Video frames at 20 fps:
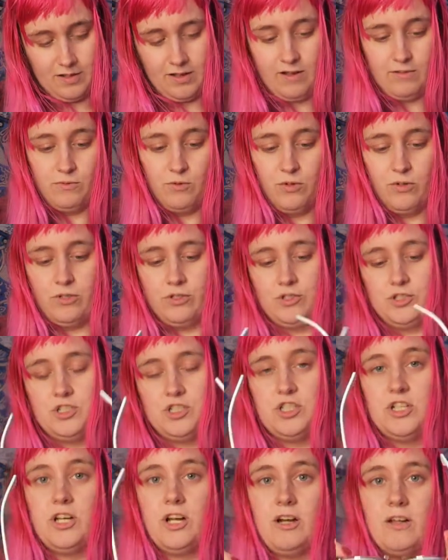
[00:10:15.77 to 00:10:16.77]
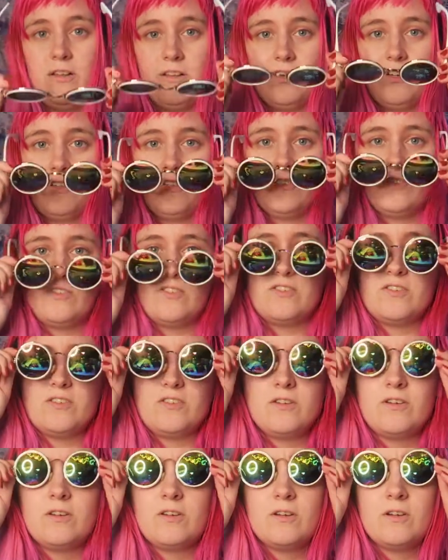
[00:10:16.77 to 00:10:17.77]
I wore the shit out of these.
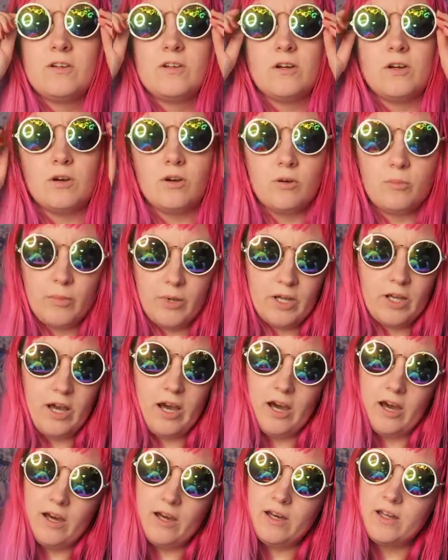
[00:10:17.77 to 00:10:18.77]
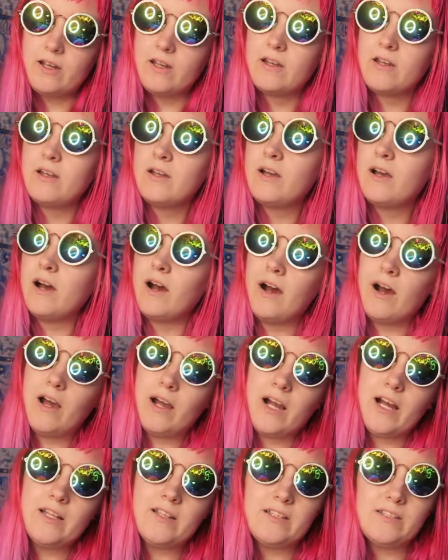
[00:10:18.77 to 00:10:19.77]
Oh my god.
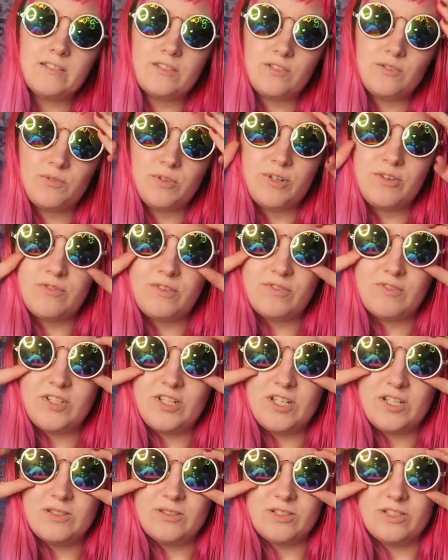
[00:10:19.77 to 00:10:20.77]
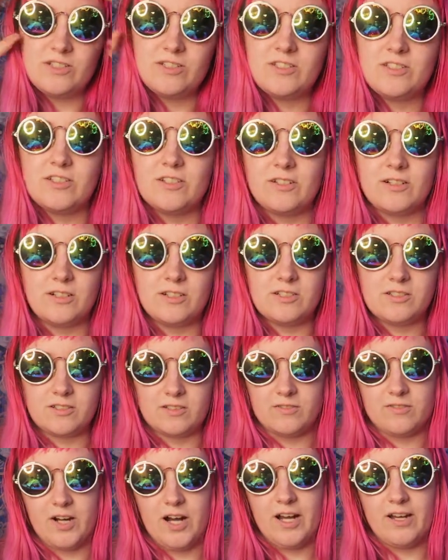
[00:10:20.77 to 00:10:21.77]
I got these in 2015, they still are
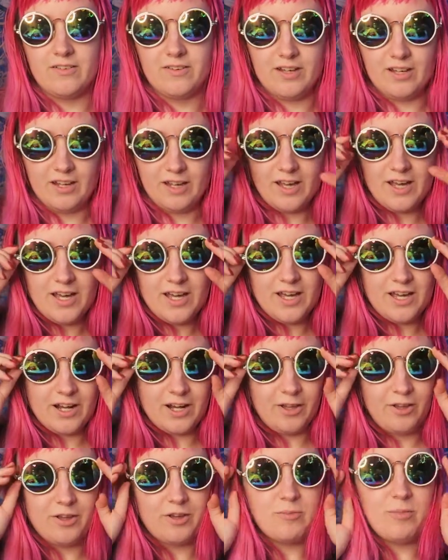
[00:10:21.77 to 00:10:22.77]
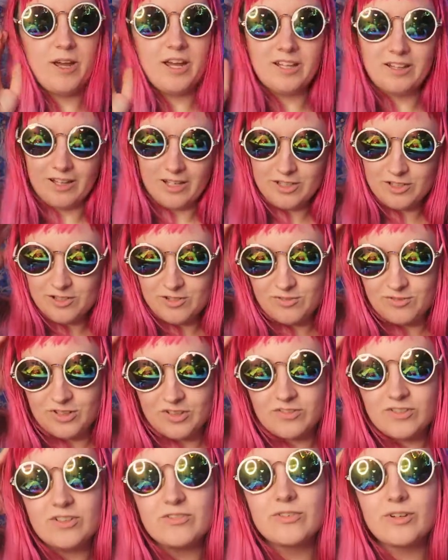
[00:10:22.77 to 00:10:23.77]
surviving, and I only paid like
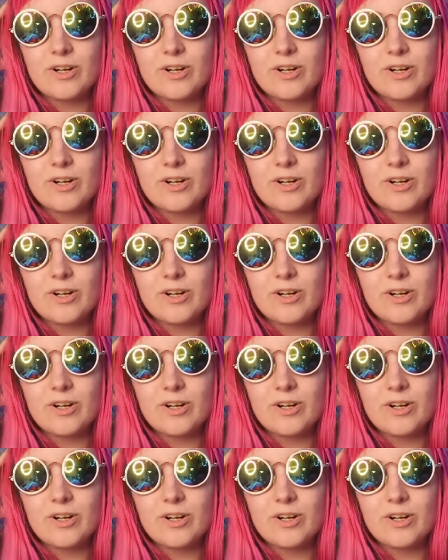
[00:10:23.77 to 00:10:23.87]
$250